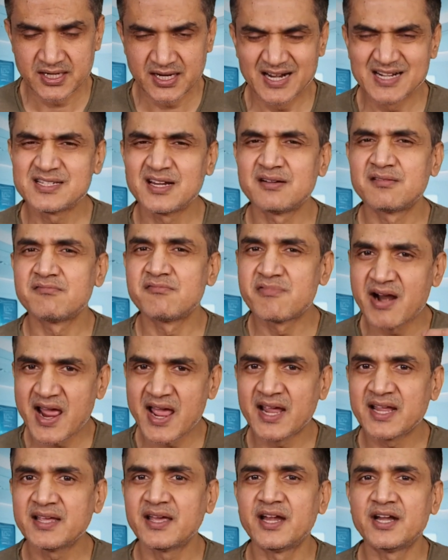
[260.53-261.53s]
It's a
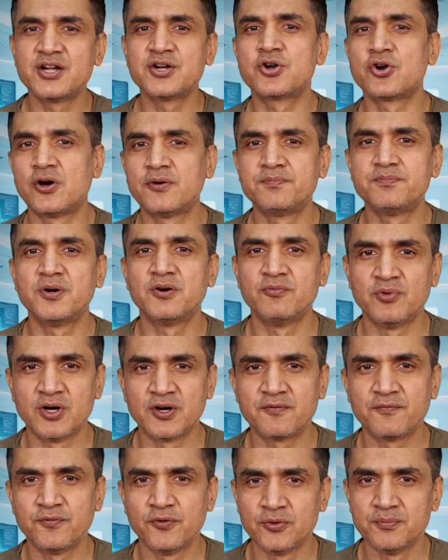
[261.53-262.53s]
drag and drop
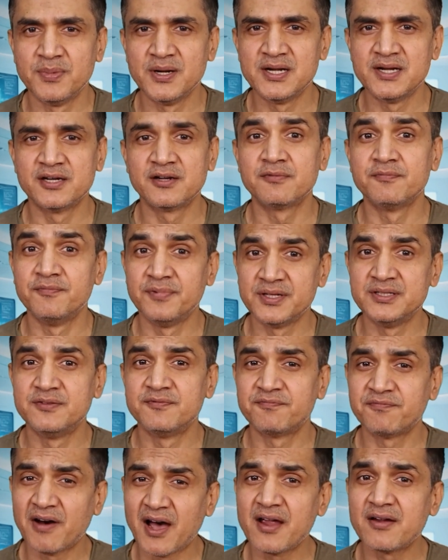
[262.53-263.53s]
workflow builder with
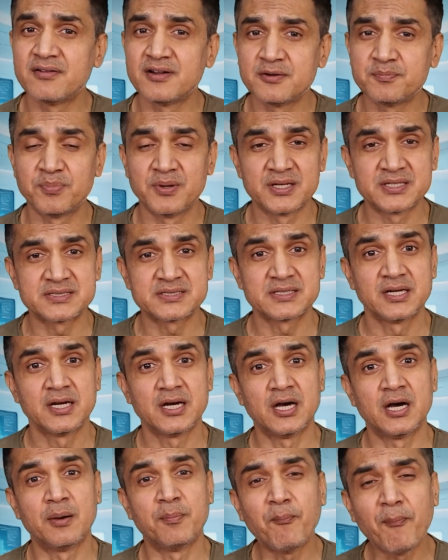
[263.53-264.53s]
500 plus
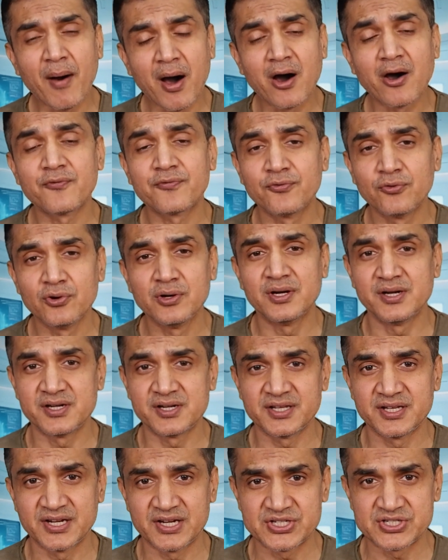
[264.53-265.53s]
powerful
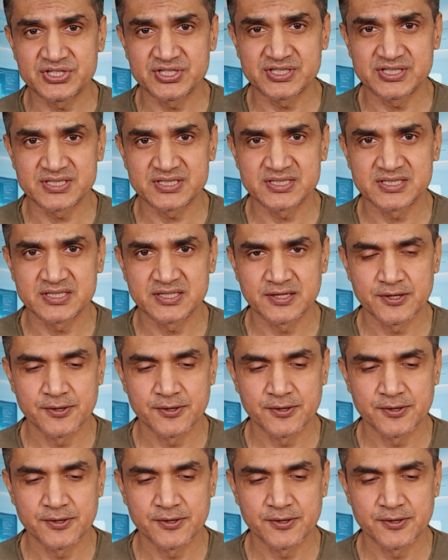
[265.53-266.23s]
integrations.